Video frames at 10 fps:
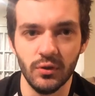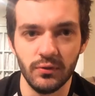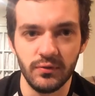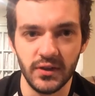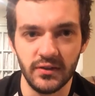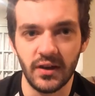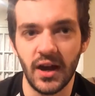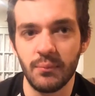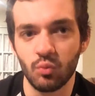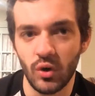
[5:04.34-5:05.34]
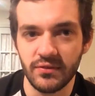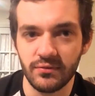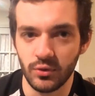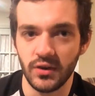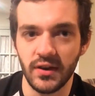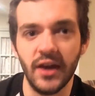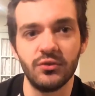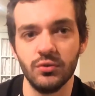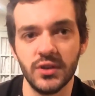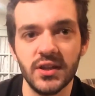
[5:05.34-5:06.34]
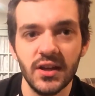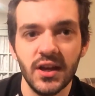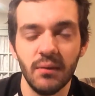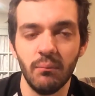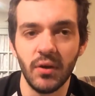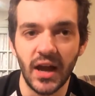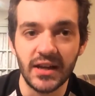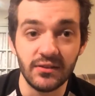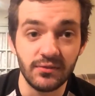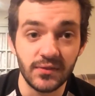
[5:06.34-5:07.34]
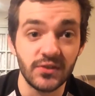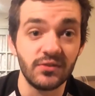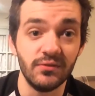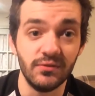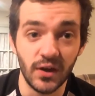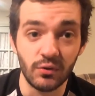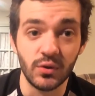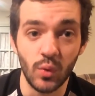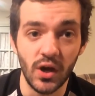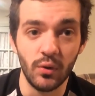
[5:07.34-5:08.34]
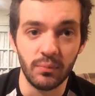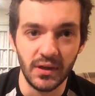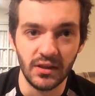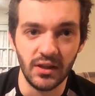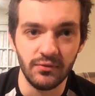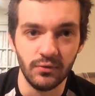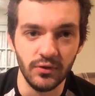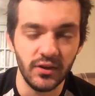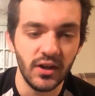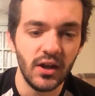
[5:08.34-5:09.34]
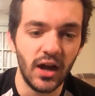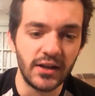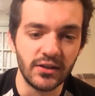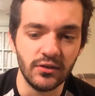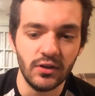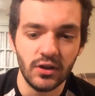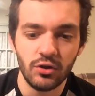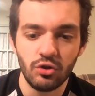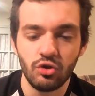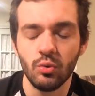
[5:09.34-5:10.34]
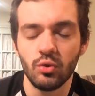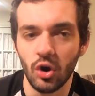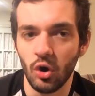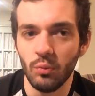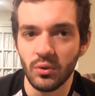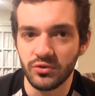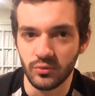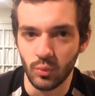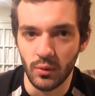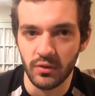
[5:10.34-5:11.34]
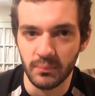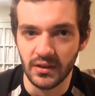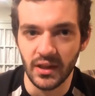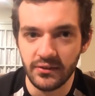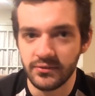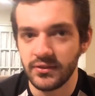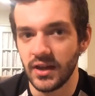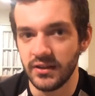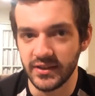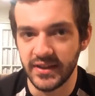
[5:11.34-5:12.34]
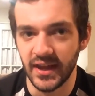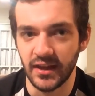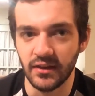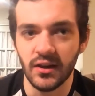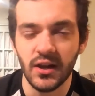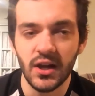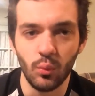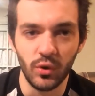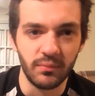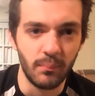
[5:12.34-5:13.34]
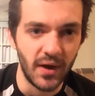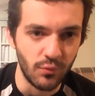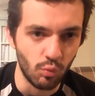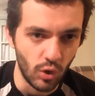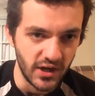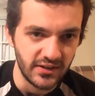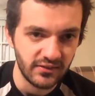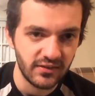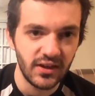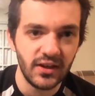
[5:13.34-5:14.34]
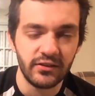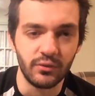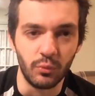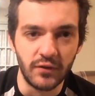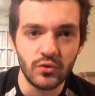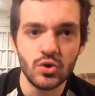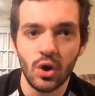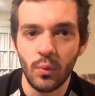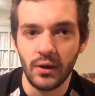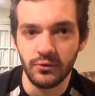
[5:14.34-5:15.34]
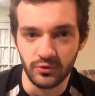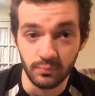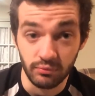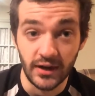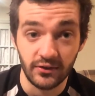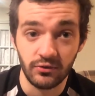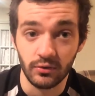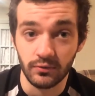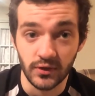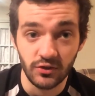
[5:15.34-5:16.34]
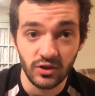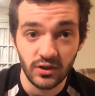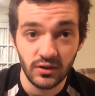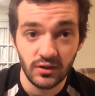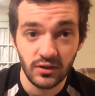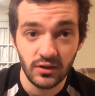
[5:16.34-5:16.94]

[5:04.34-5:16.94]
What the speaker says: of your feet. I'm right-footed naturally, but I can finish very well with my left foot. I can shoot almost as well with my left as I can with my right. So whenever you go out to practice your finishing,